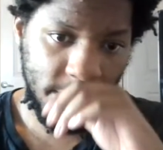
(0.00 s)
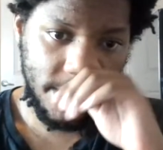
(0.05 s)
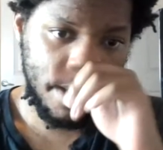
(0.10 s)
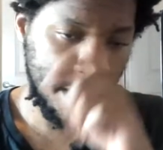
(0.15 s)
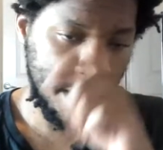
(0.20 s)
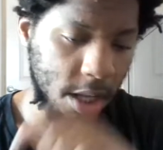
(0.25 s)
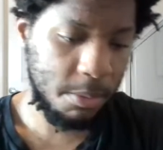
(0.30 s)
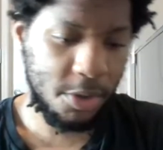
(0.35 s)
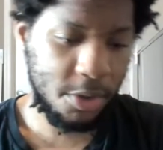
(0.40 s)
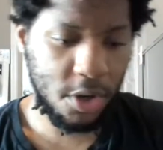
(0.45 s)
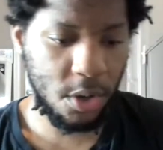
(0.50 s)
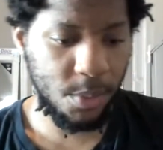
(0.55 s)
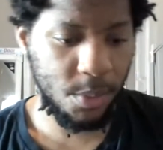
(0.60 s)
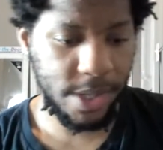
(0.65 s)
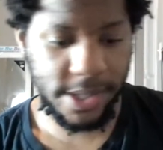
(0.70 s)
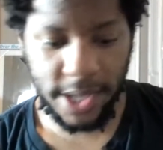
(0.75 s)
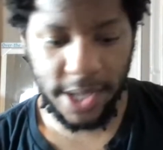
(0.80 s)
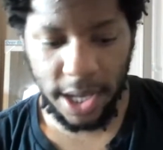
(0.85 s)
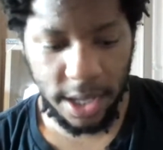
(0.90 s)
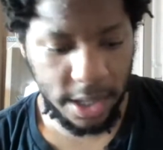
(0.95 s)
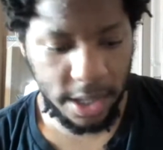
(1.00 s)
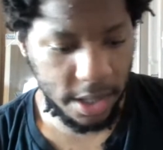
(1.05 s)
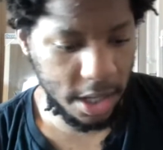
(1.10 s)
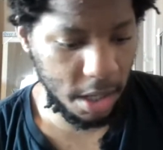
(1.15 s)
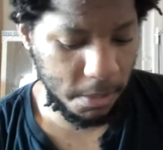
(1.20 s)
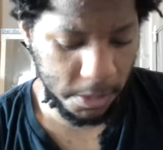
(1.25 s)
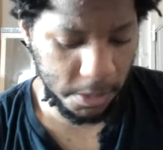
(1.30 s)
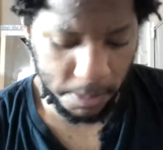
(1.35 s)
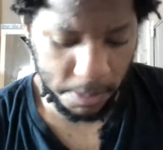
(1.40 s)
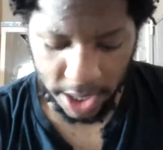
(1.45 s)
I'm sure when Zion
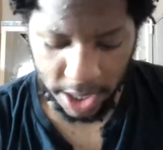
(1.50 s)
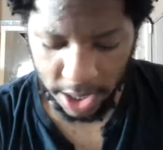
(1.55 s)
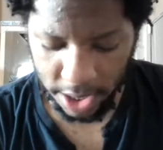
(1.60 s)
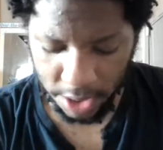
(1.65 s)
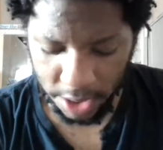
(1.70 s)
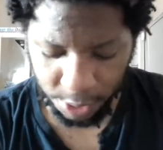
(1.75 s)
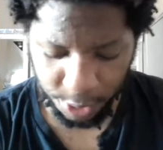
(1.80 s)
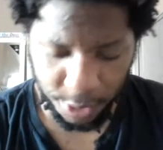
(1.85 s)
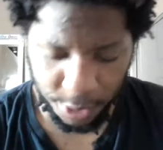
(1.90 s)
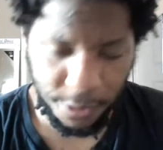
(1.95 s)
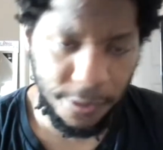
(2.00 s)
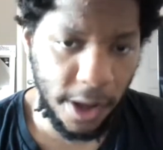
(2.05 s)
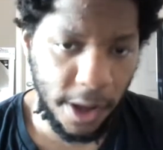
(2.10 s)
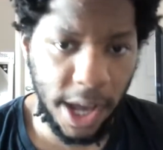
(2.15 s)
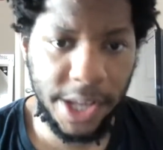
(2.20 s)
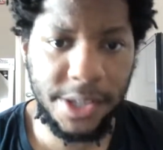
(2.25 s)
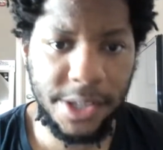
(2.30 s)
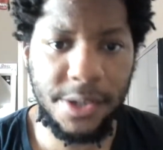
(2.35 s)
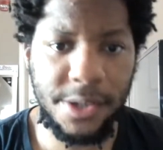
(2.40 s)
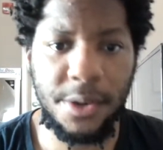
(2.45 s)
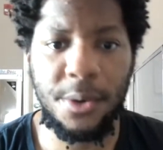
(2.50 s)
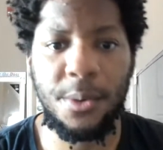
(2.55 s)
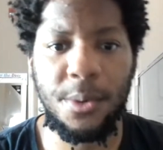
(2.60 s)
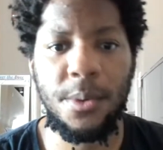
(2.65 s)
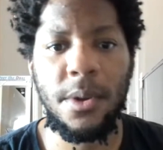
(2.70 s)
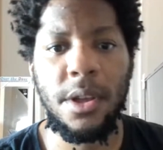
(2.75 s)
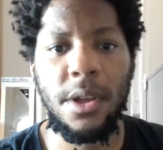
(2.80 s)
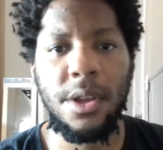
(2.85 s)
comes back, he'll do fine too.